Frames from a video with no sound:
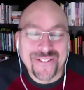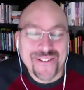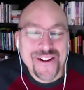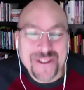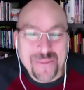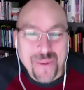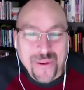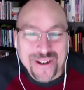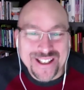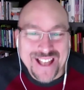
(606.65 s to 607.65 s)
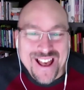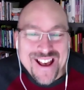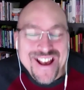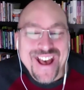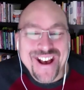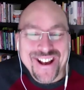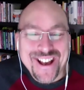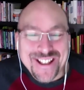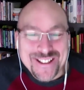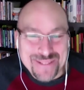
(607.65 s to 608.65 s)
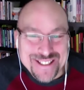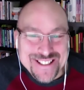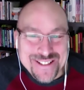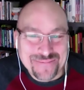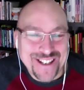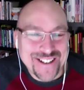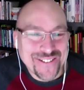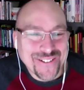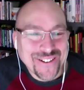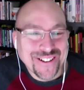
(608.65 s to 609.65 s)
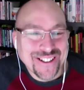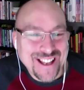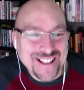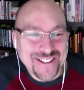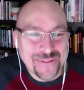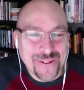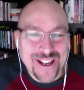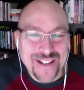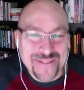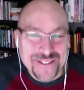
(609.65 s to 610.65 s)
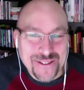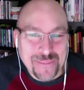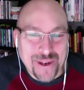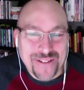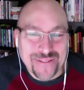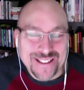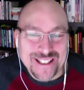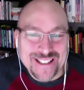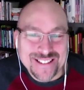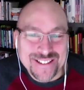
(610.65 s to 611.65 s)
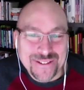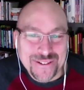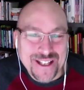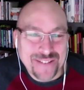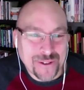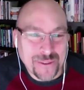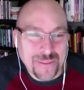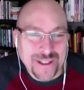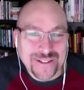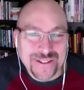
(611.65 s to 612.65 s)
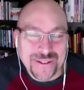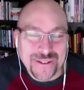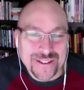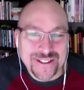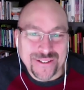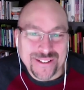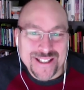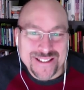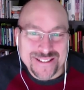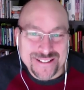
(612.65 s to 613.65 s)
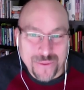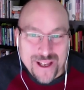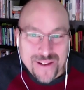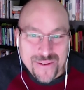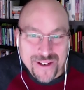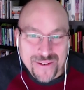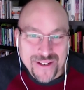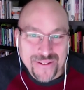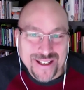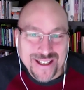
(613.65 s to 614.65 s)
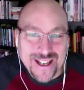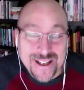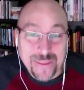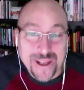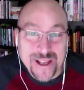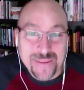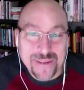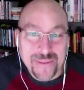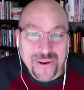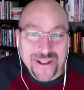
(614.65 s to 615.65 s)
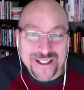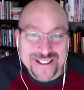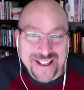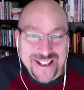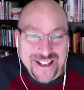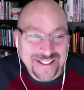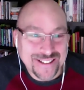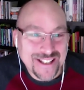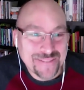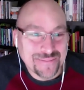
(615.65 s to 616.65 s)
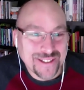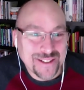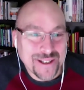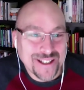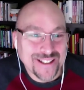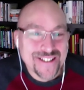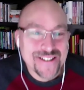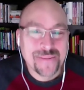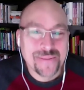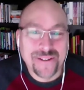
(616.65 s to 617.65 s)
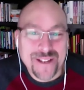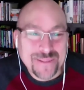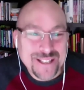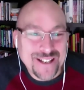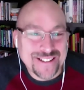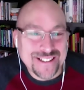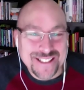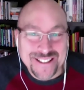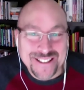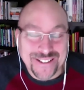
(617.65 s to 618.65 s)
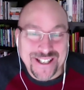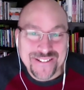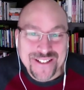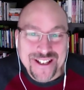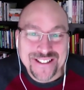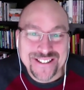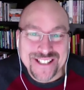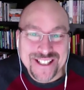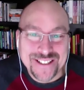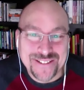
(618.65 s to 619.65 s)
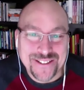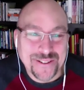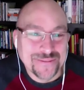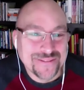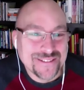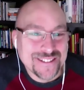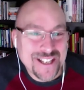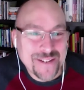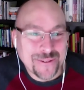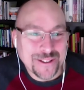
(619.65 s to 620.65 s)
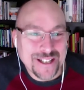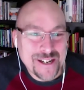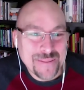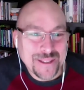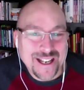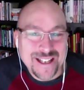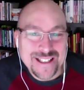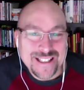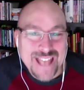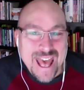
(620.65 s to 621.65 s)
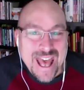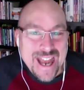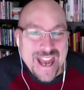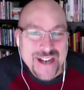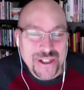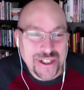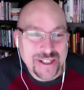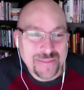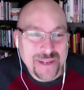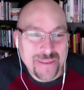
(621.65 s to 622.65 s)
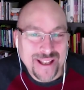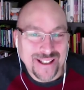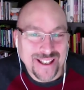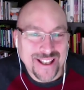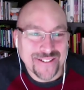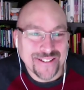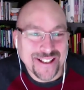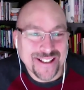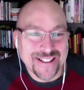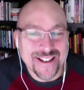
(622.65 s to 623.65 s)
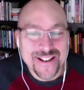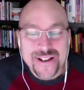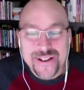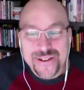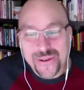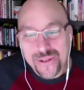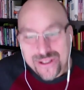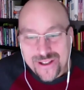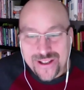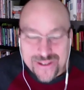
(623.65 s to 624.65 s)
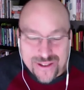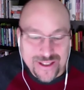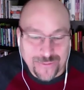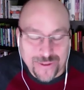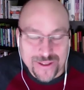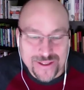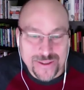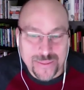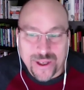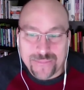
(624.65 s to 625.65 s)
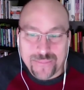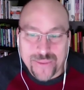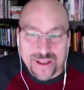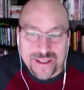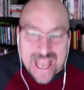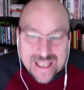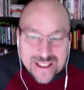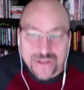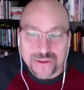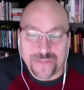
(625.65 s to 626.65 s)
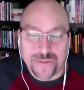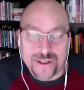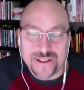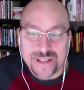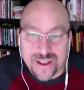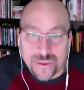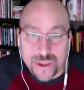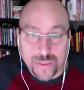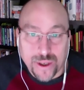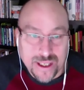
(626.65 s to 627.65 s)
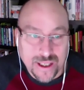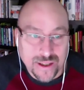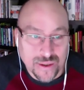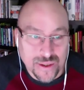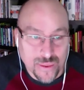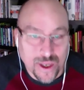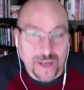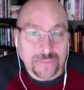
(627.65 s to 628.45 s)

supporting elements of my work, and therefore I have zero profit. And you do that for a month or two, and then you realize, wait, I got to pay my mortgage. I got to take, my family out to dinner. I've got to save for retirement. I need cash in my bank account. And so these are the differences, but the technical differences I think we should probably dig into as well.